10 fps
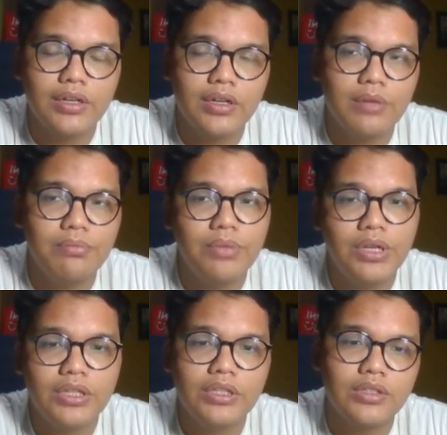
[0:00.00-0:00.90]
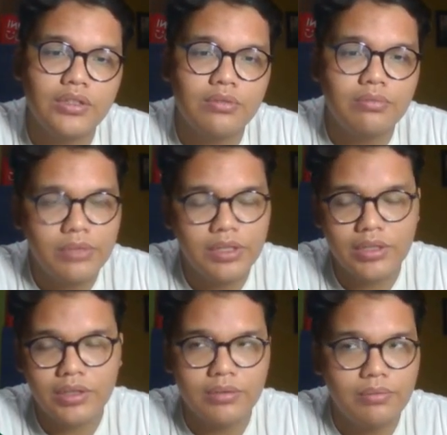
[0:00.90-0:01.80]
a midterm
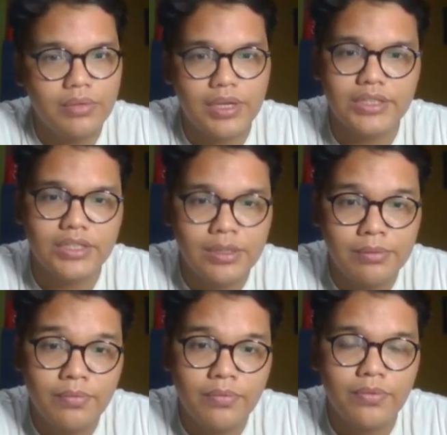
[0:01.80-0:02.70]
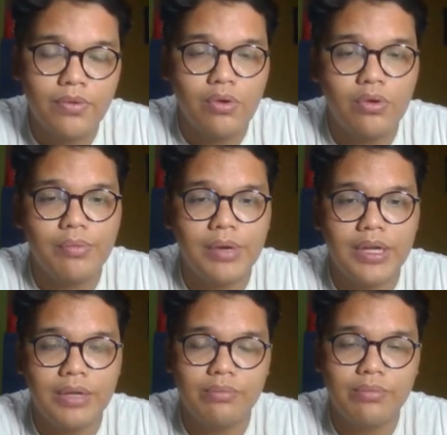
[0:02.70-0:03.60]
in exam for
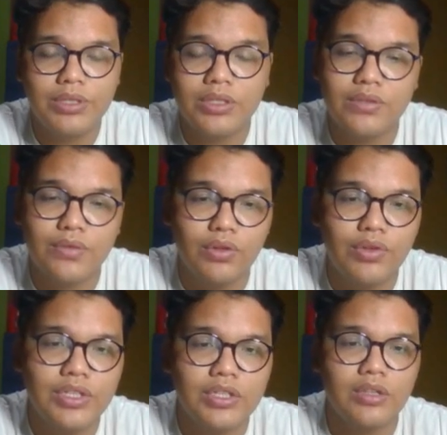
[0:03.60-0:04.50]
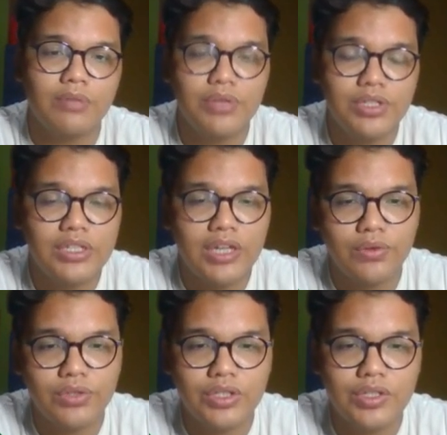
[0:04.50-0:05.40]
my business valuation and merger
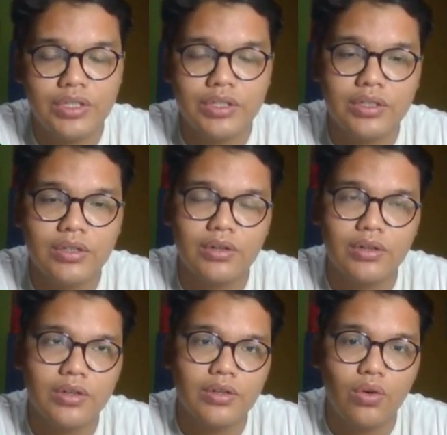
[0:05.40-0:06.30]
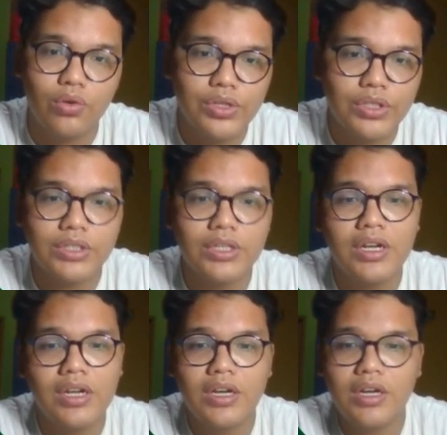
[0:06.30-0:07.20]
acquisition course
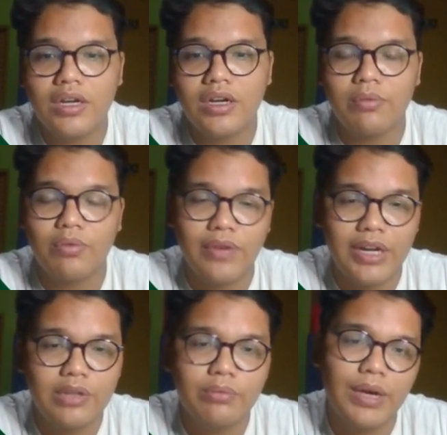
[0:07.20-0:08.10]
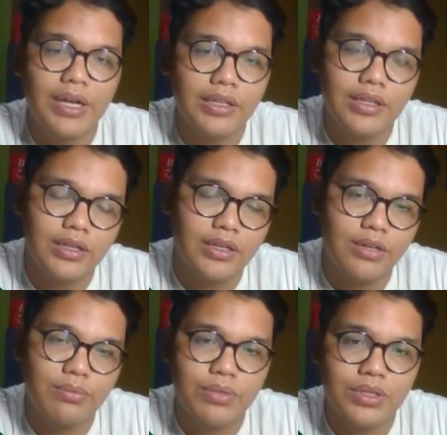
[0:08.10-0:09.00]
provided by the
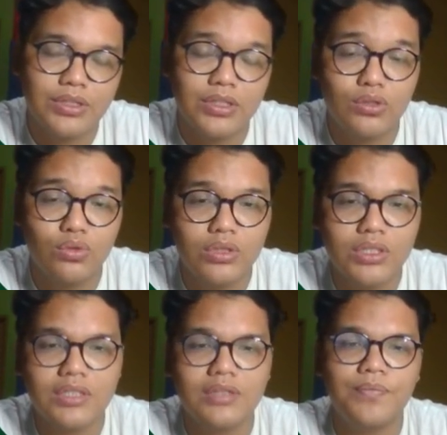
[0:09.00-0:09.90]
IPMI Institute.